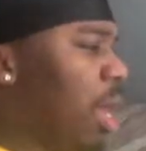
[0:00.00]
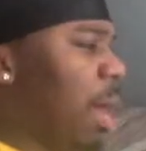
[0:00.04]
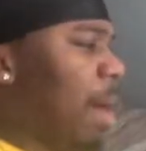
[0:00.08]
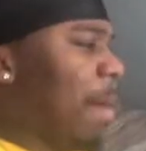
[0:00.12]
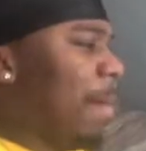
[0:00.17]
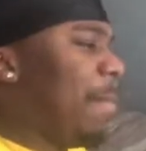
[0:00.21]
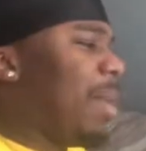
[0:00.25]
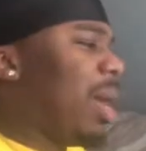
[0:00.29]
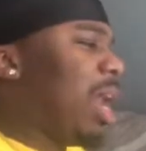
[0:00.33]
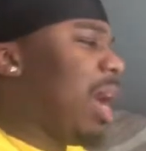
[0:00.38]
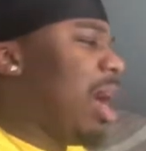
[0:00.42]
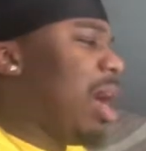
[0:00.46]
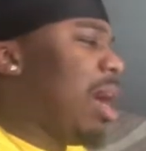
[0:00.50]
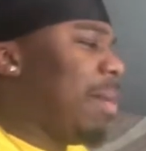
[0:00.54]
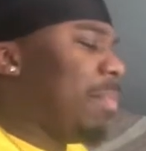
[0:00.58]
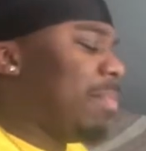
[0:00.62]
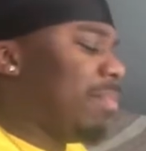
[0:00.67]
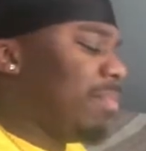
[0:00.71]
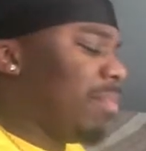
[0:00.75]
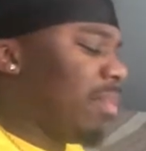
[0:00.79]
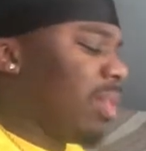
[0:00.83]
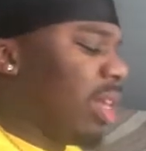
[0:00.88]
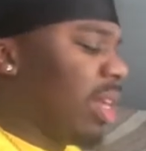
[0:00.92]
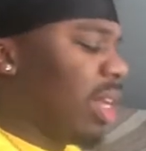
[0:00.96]

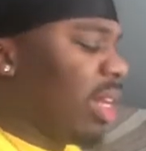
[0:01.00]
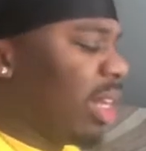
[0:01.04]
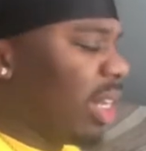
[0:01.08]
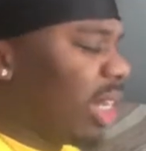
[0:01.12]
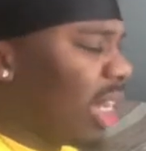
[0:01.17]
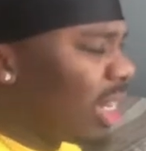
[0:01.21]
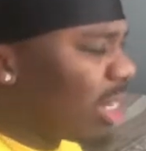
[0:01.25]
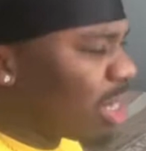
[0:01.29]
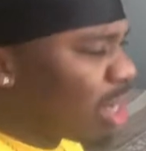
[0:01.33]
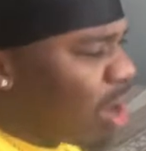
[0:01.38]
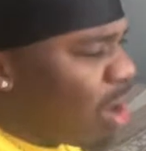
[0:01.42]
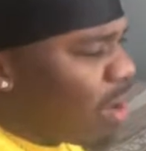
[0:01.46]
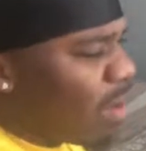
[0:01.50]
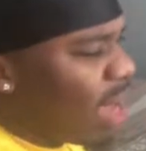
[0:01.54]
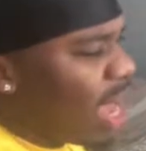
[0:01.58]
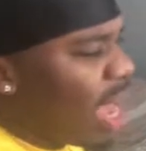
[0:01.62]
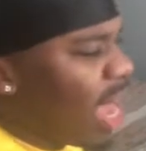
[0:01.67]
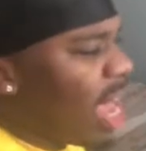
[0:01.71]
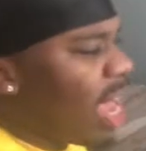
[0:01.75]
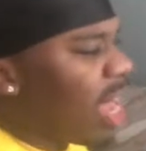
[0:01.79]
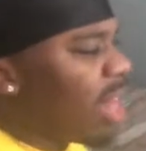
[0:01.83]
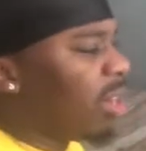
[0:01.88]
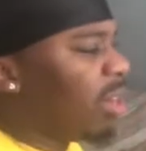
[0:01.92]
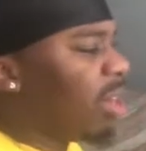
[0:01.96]
But let's go
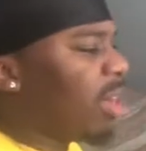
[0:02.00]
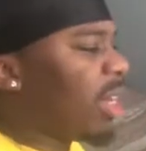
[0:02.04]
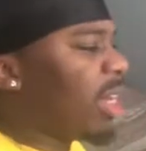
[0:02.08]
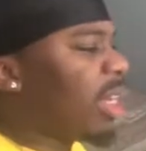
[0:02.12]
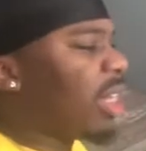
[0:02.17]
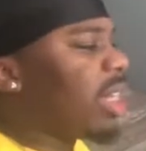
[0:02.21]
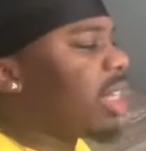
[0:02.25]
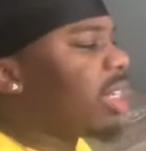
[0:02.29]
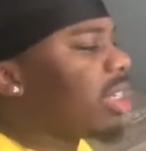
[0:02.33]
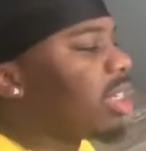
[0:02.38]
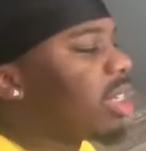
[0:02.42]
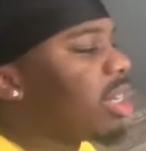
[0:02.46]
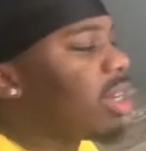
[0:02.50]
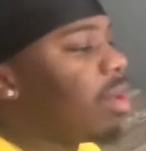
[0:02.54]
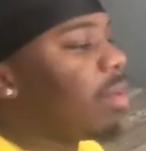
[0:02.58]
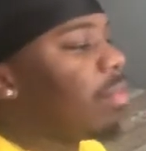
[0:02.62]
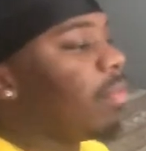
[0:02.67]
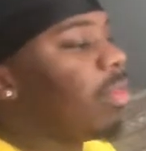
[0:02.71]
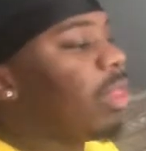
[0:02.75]
ahead and look at this.